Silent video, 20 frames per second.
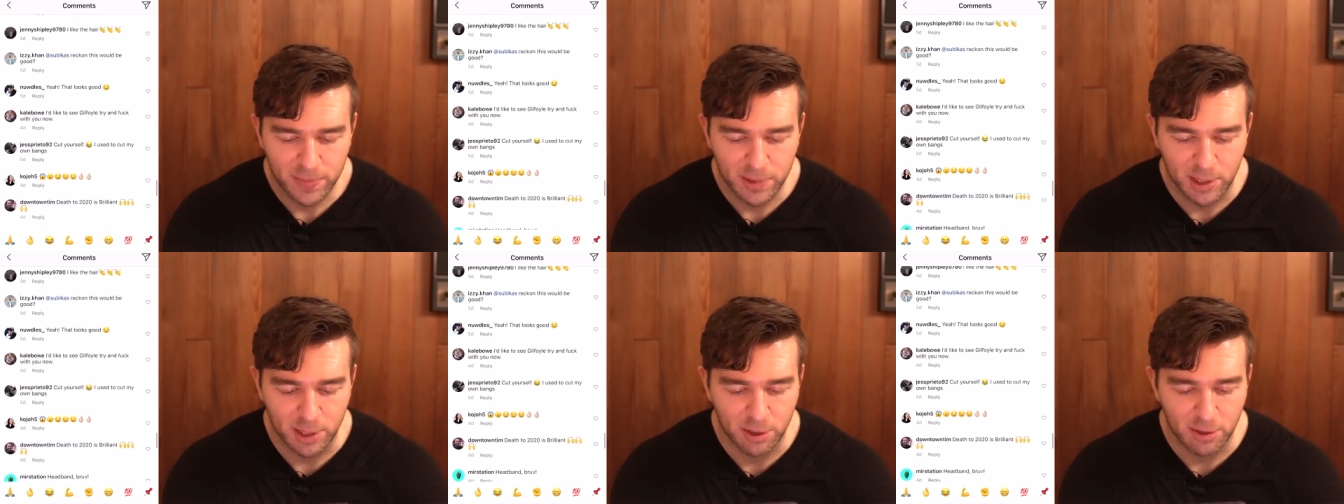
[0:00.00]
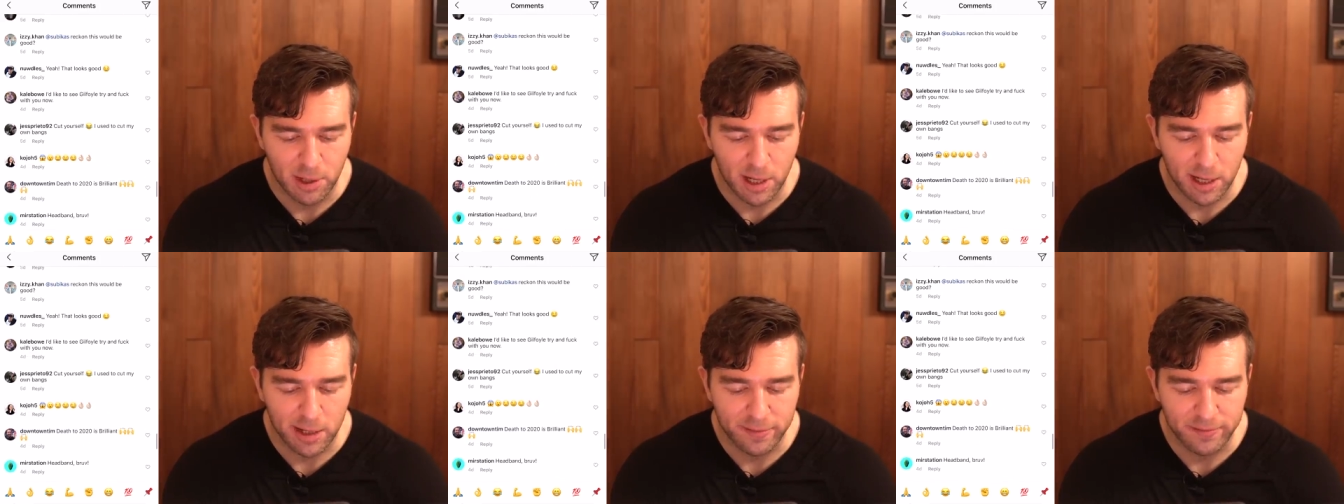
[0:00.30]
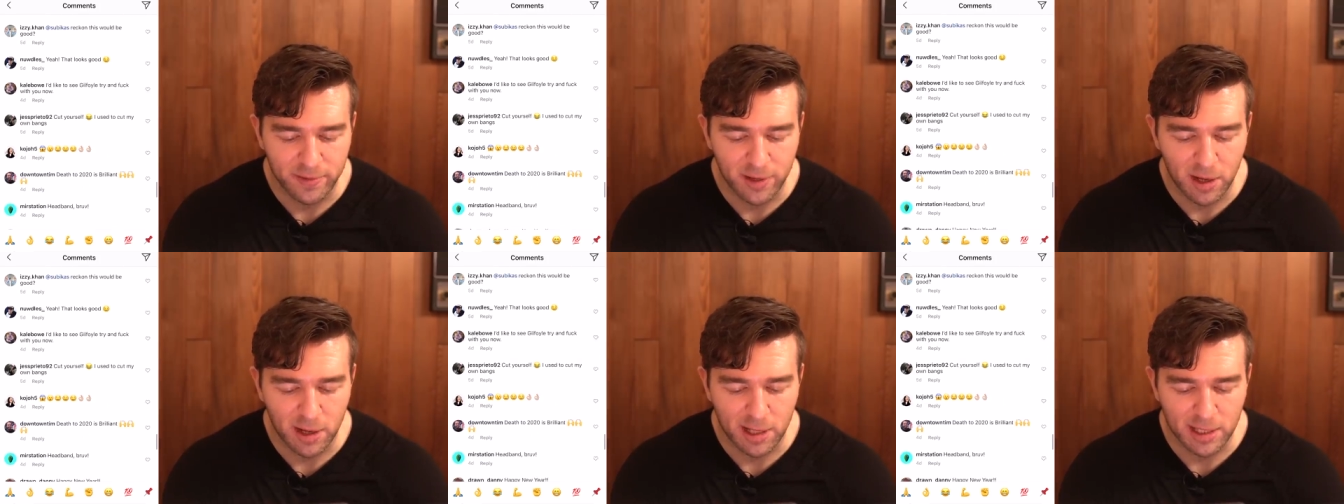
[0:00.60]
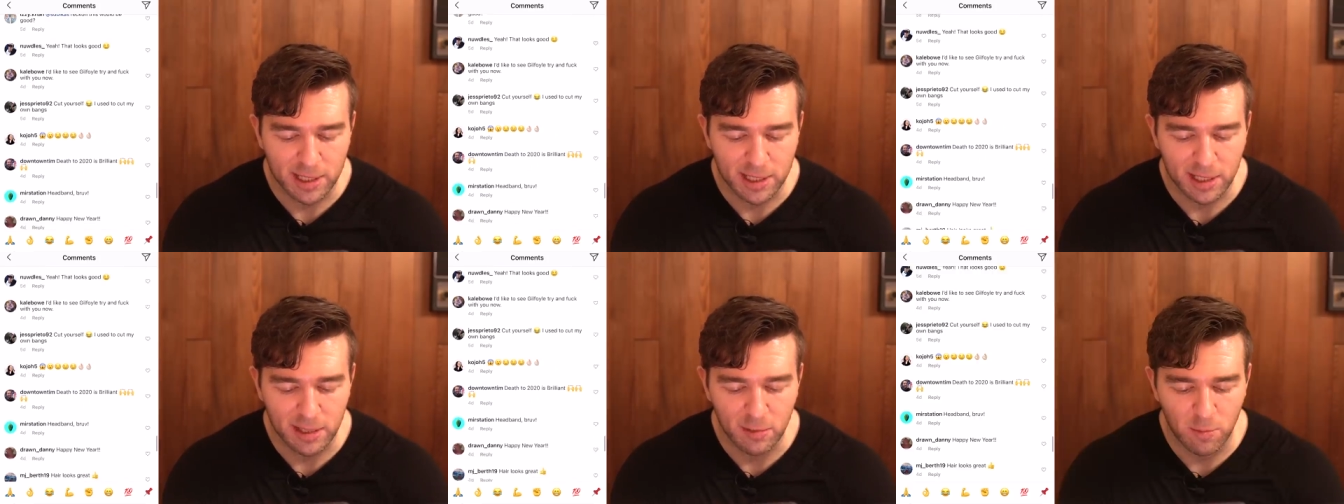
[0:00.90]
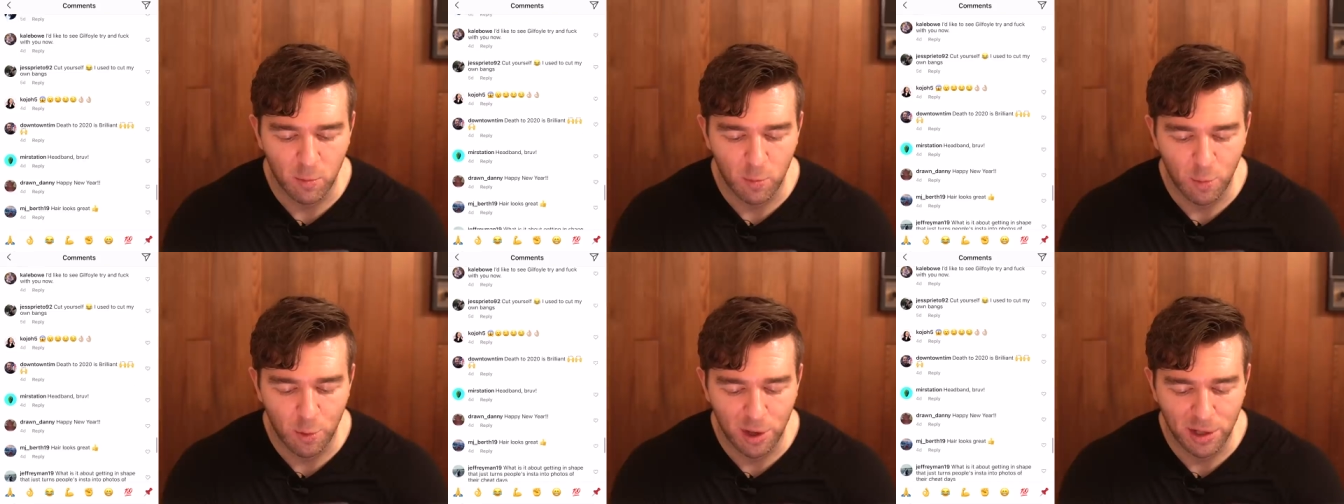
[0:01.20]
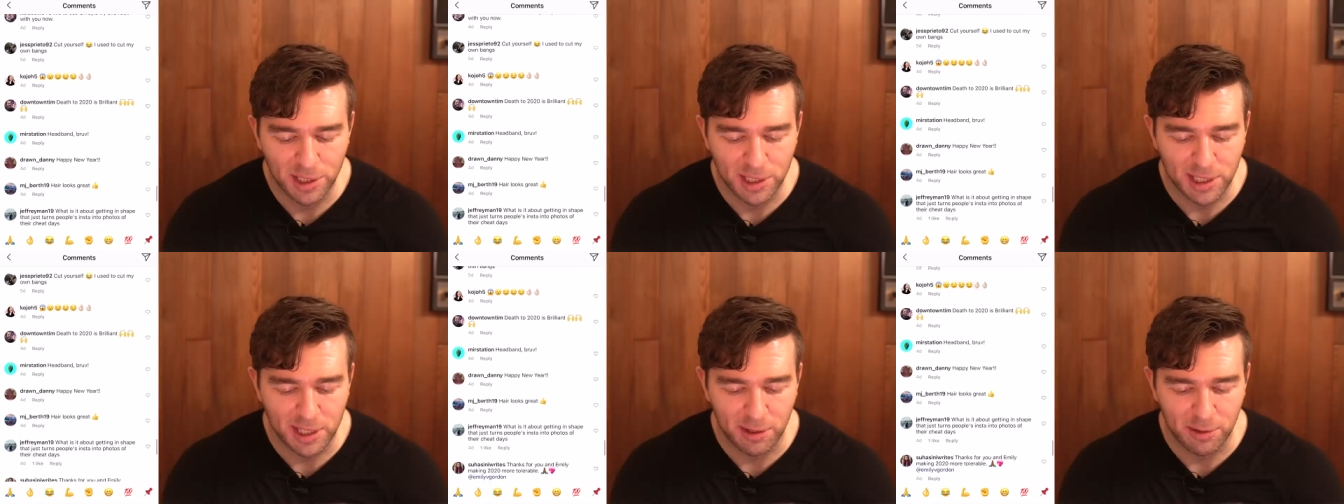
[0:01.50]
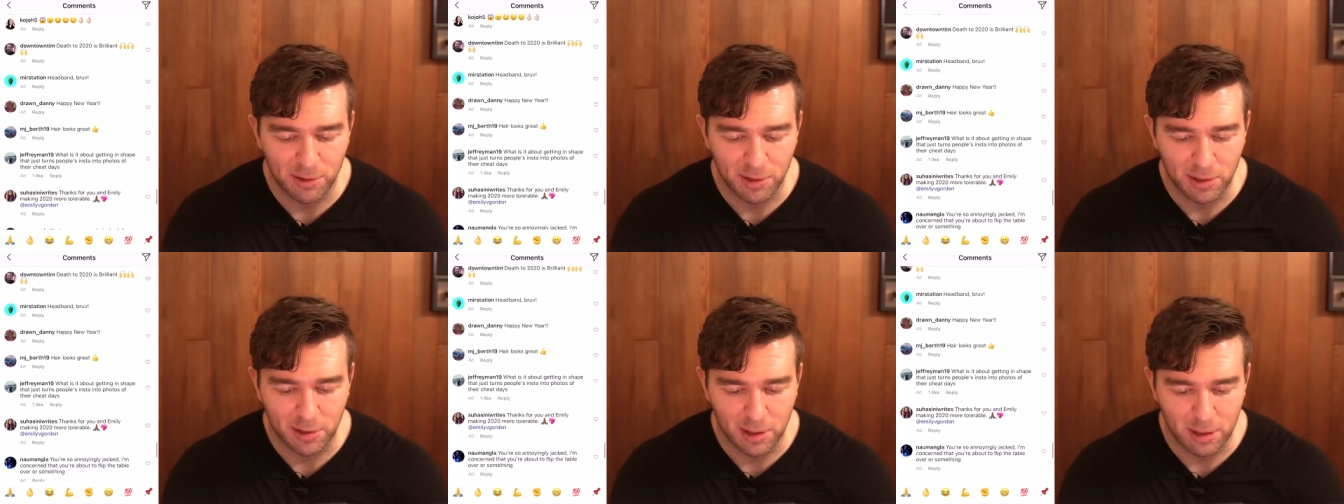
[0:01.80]
Dude, I have not seen one
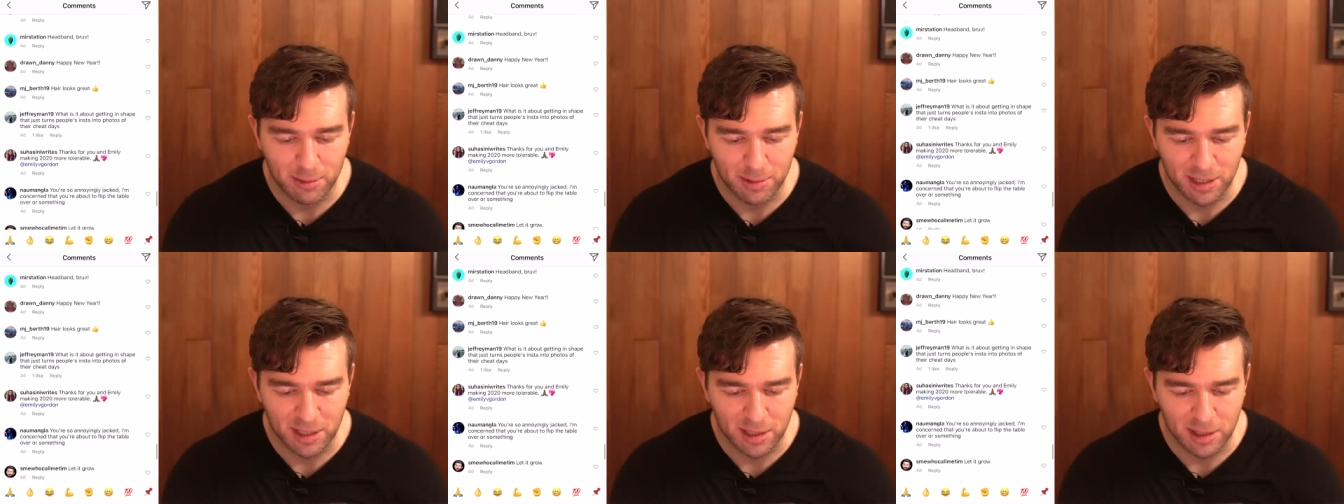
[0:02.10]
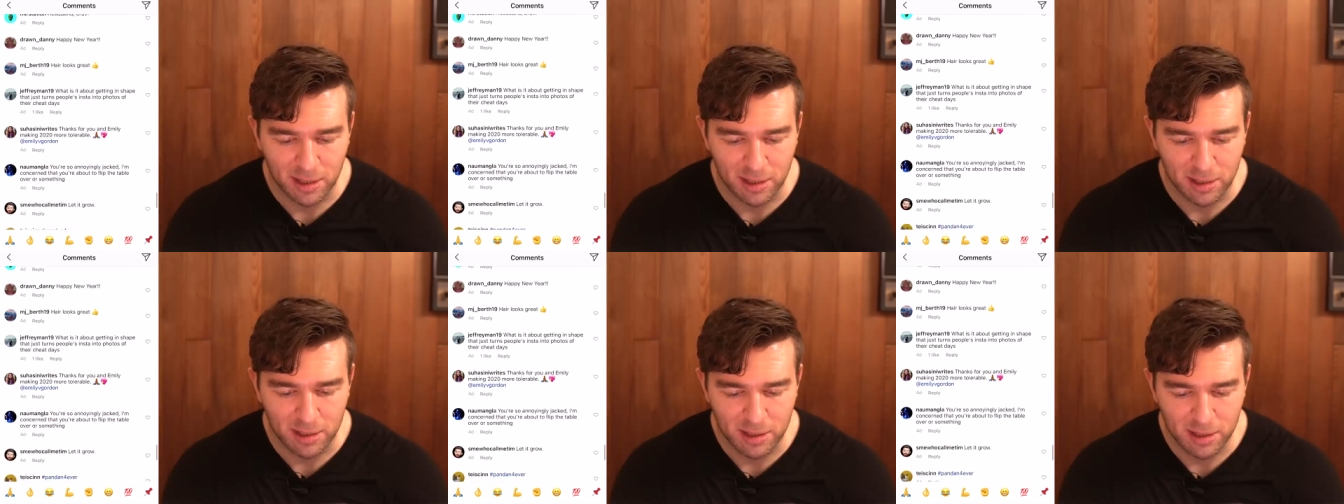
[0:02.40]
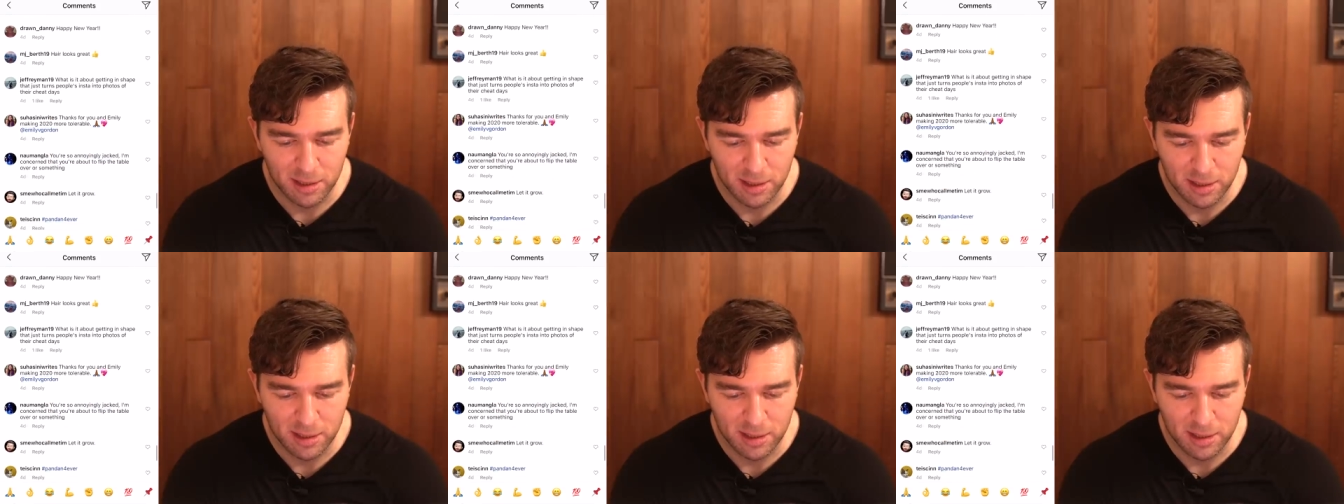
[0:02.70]
steroid comment yet.